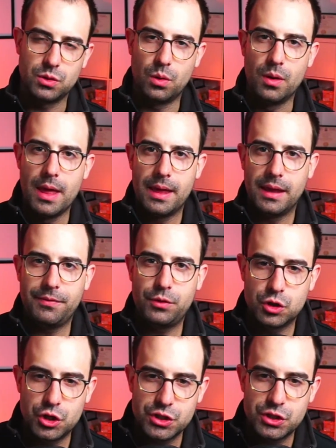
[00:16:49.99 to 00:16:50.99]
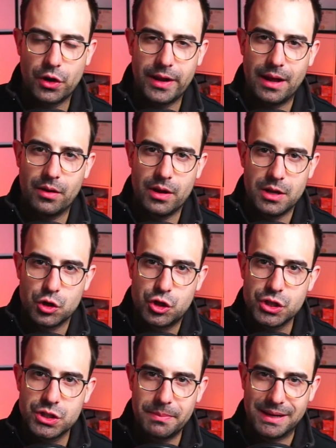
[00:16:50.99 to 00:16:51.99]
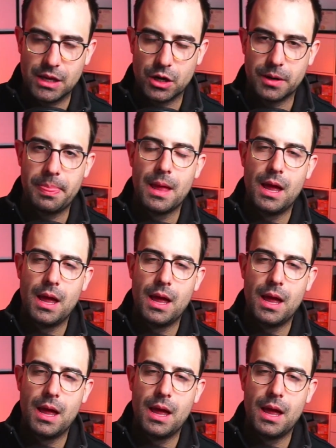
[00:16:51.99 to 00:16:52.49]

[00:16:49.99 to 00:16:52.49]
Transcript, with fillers: So if you're just starting out and you're just a beginner,